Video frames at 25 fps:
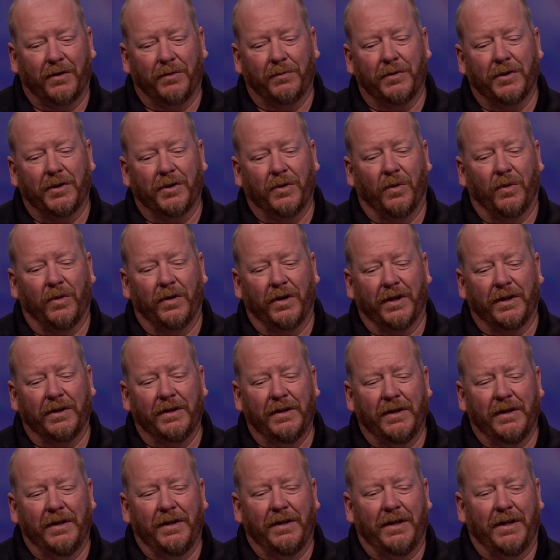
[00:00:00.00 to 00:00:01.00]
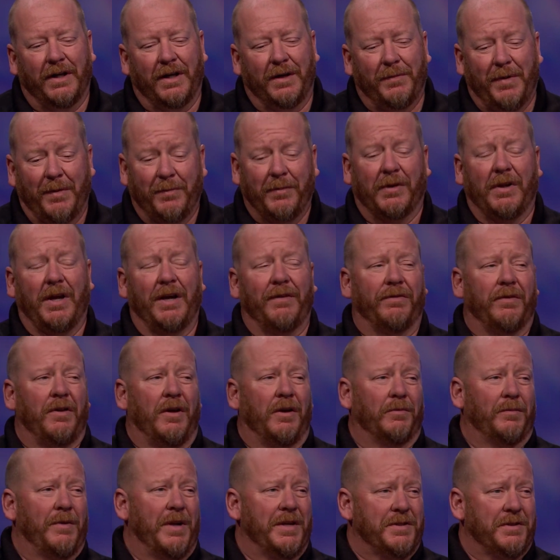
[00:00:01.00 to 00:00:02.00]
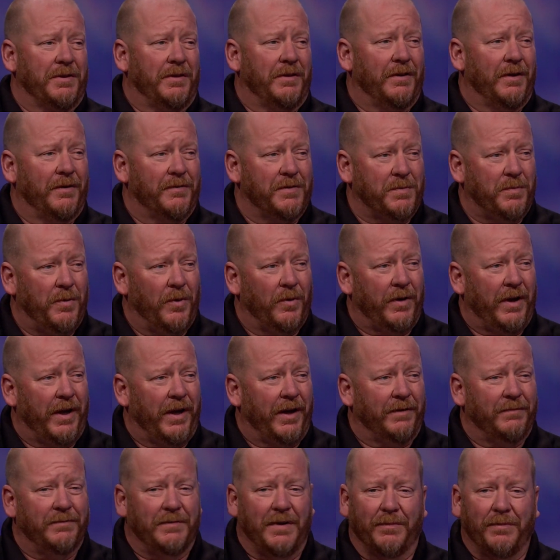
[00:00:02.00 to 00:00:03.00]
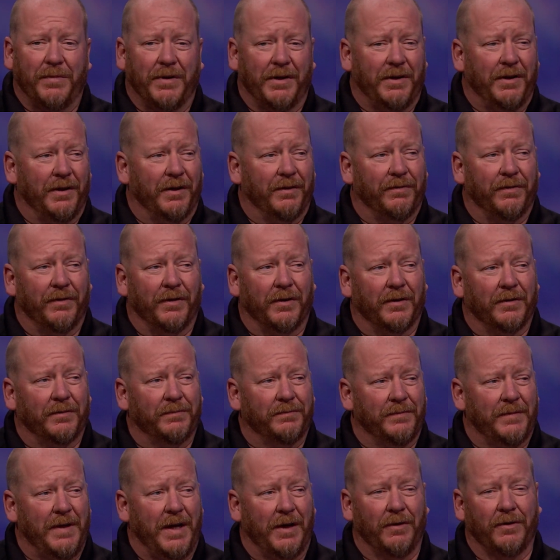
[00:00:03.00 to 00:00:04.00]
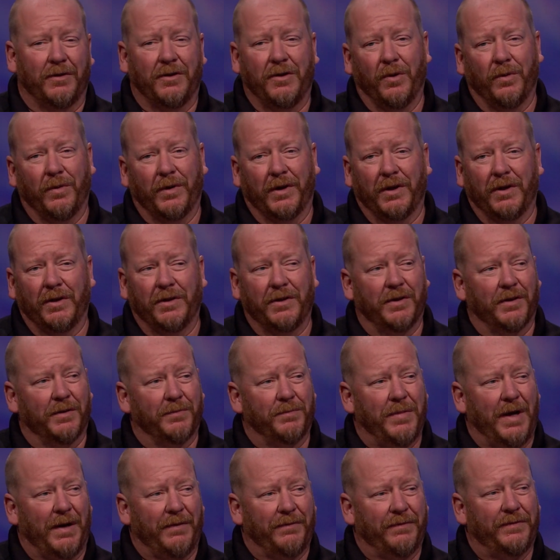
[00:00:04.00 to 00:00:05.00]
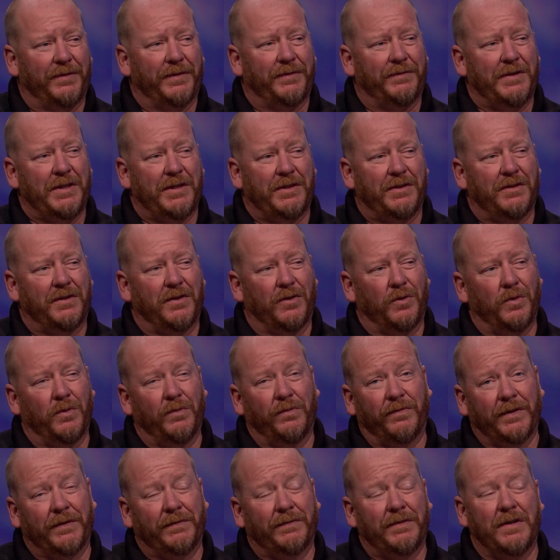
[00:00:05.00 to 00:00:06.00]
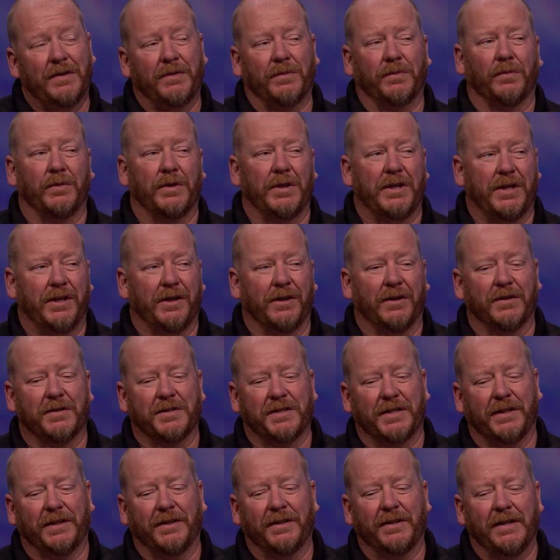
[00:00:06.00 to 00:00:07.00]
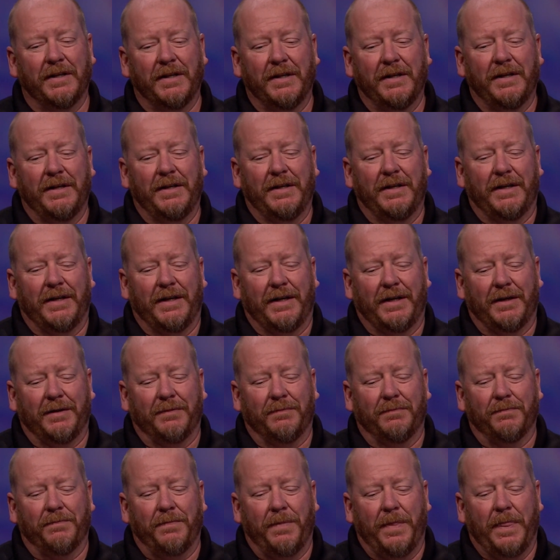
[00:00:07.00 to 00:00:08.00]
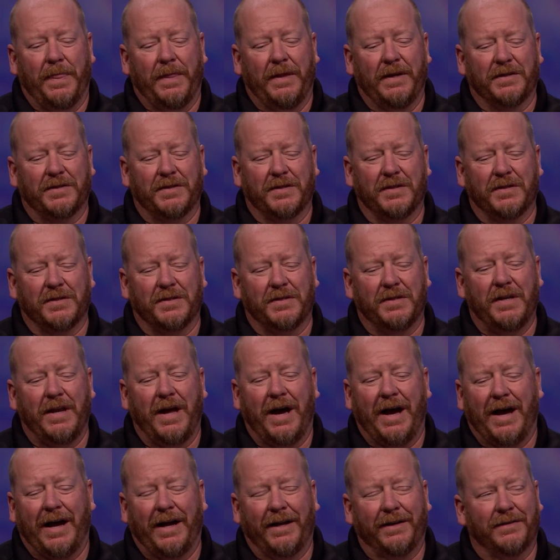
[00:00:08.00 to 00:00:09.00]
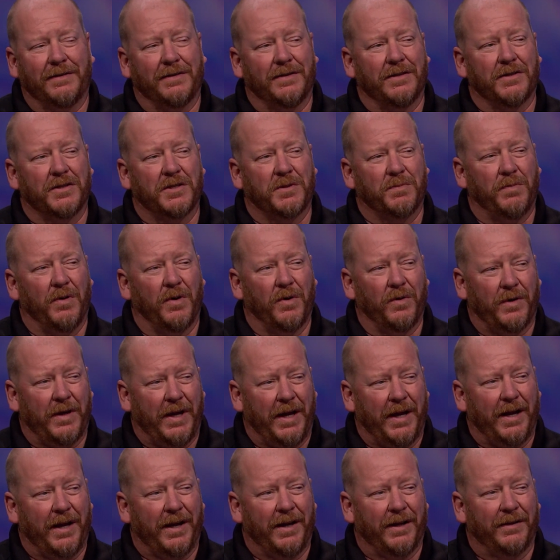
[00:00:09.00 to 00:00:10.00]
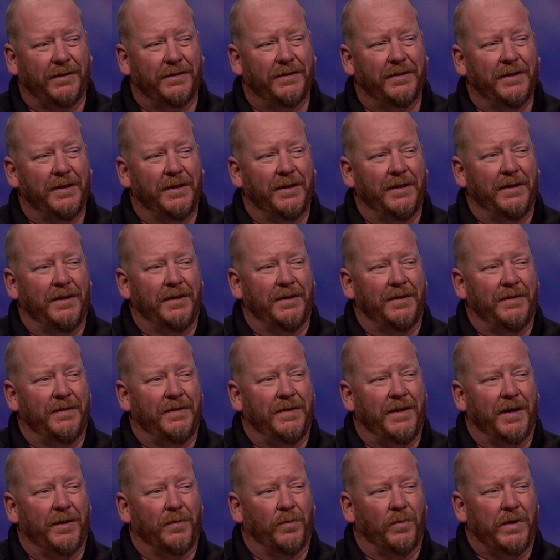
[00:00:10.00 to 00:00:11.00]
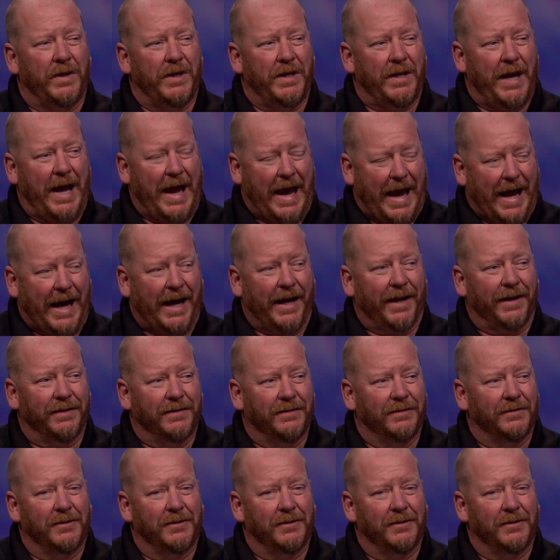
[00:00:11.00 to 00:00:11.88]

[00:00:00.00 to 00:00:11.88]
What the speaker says: recording, I'm a lifelong resident of Spokane. I've been here for now going into about 52, 53 years. And this is not the Spokane that we had